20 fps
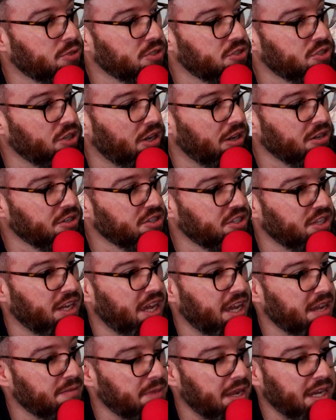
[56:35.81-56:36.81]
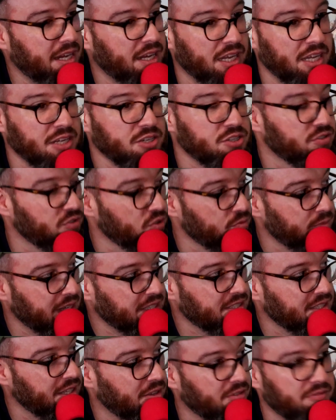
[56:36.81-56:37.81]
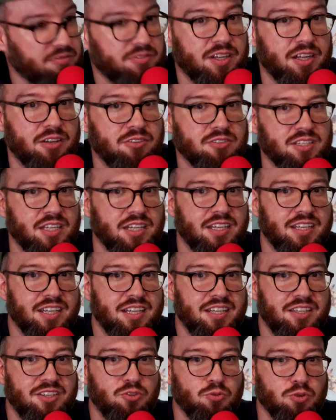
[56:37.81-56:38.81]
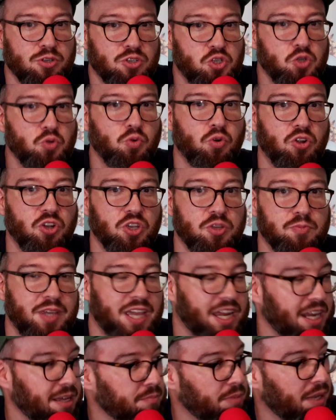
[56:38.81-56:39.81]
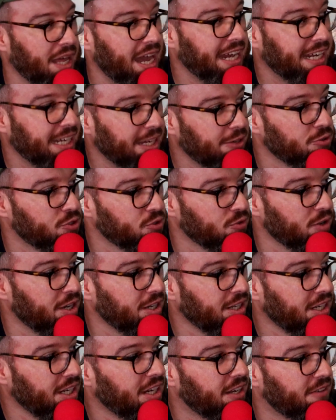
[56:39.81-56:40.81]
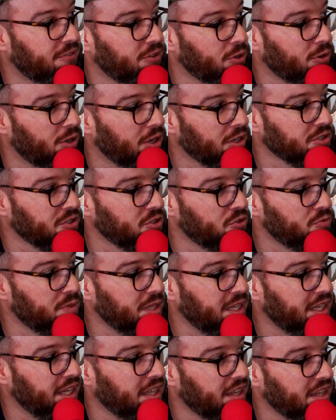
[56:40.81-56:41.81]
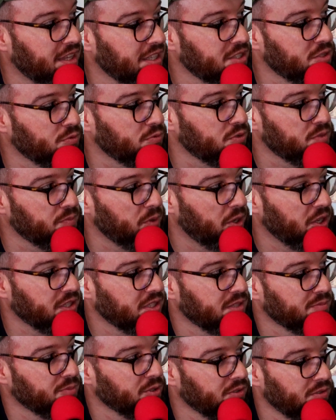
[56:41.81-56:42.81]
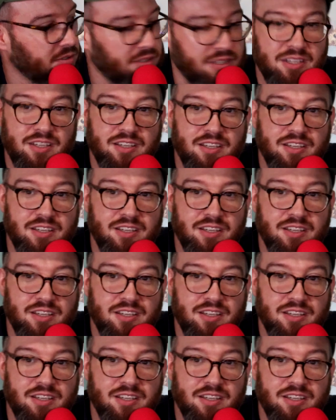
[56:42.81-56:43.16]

was charged, and I had made lunch for myself. And I was like, "You were too old to be getting blackout drunk if you're also being this responsible."